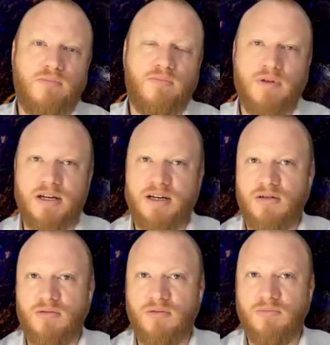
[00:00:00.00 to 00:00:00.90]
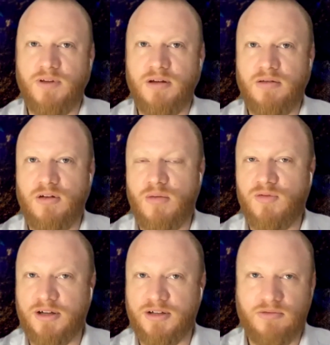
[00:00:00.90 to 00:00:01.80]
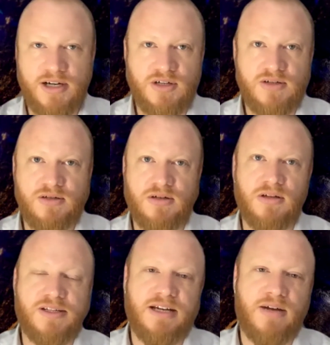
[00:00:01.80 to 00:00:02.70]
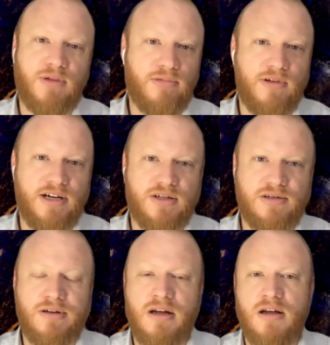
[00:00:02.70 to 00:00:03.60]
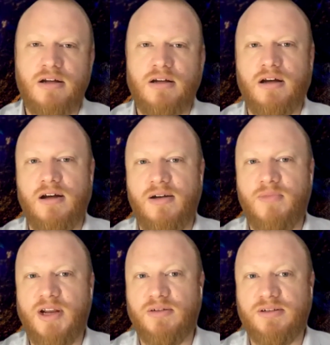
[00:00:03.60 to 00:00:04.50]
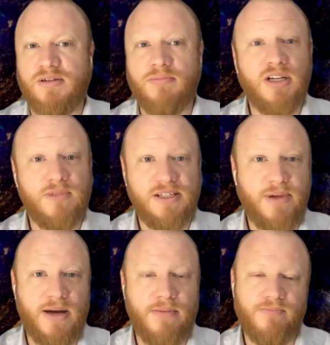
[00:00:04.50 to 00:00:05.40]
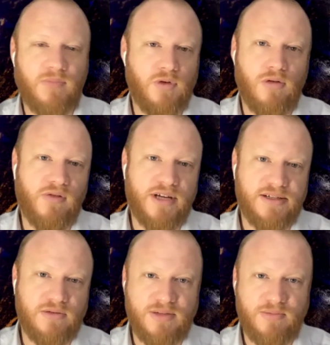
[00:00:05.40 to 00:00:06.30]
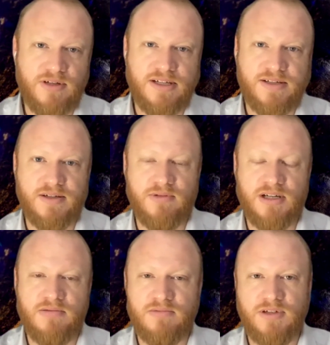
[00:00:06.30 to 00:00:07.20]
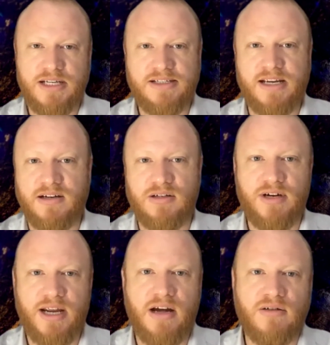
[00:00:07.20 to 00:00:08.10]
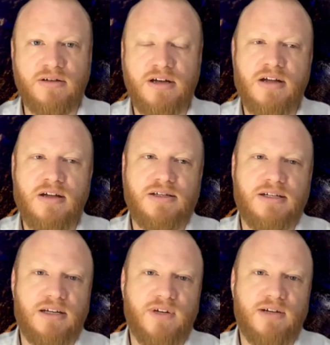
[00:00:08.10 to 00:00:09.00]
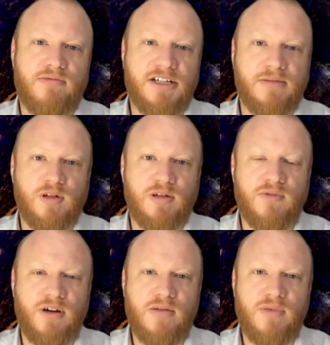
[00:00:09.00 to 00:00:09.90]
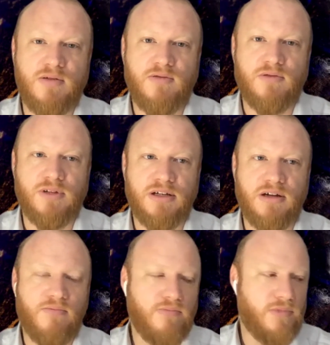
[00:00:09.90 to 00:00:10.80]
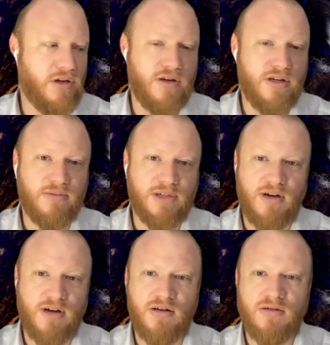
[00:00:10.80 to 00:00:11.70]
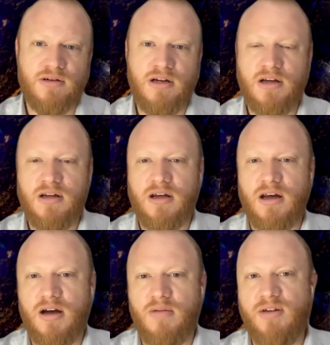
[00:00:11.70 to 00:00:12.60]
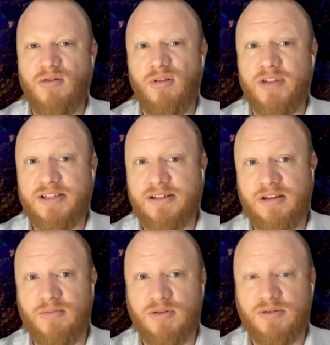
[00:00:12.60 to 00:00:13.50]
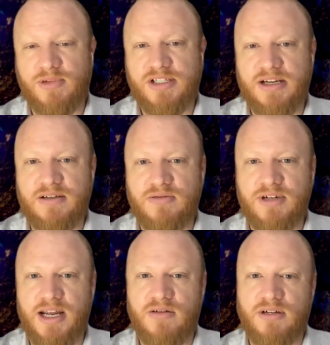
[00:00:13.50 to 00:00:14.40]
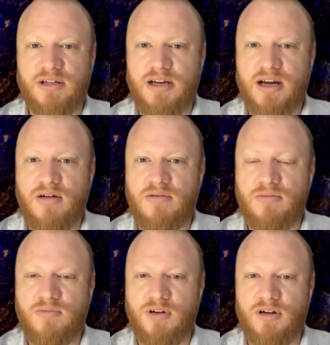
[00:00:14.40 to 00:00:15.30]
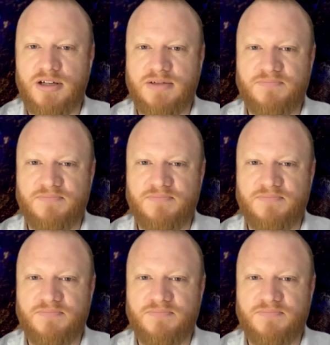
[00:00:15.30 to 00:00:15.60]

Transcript: the thermal fluctuations due to the state preparation, and also the measurement span. All of these noise processes we need to take into account to give a reasonable environment for the learner to be trained on. And all of these things can also be taken into account in our product.